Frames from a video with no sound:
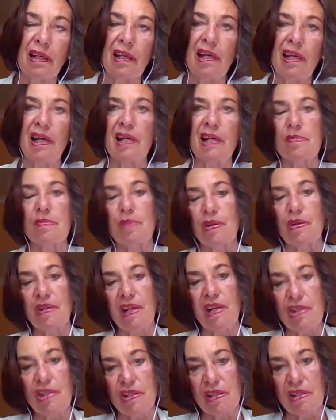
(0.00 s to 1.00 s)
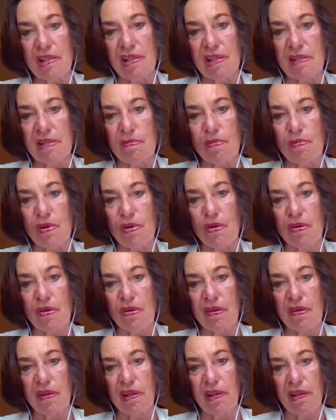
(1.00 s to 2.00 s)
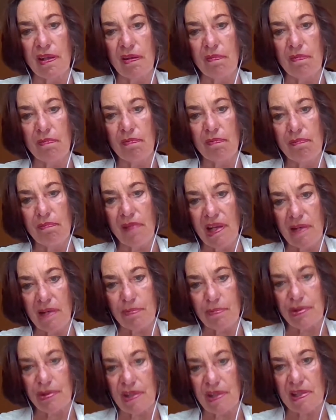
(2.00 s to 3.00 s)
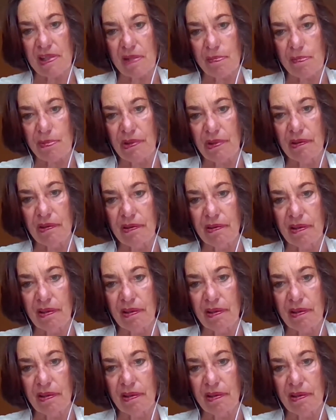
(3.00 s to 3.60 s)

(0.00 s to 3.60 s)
Exploitation is more the male principle,